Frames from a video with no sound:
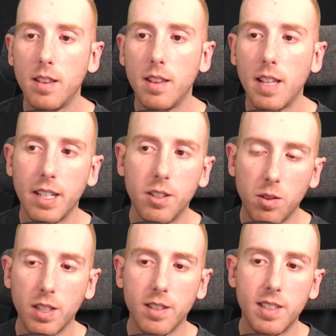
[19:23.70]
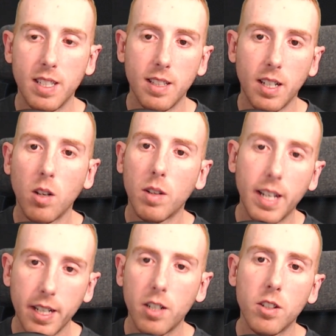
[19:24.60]
then you can see like,
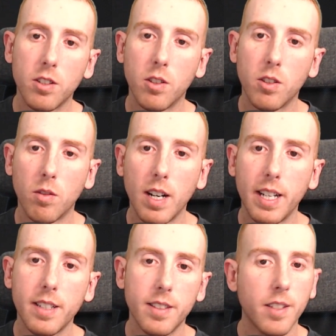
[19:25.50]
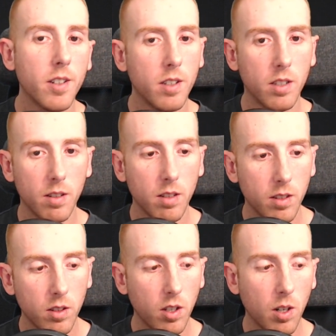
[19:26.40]
okay, here are the ranks, here are the
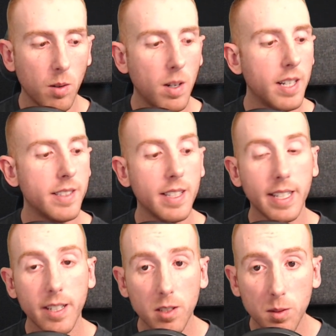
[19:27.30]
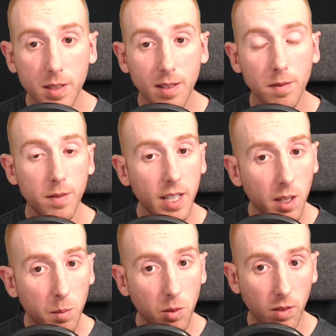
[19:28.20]
ROIs, here's what's
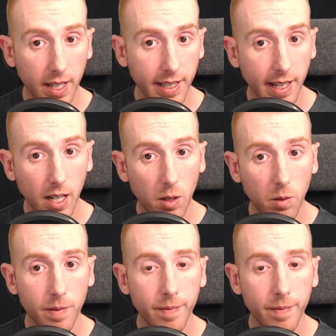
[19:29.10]
available right now,